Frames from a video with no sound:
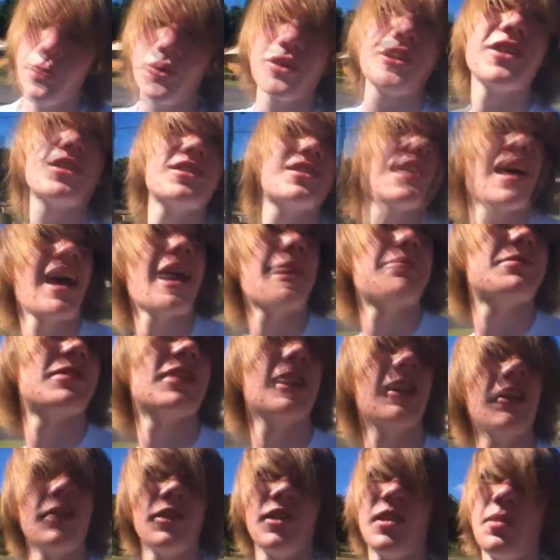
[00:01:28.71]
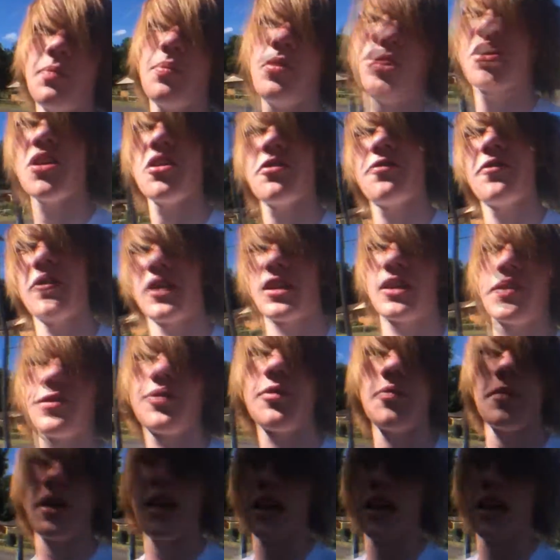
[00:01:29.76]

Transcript: which is absolutely perfect for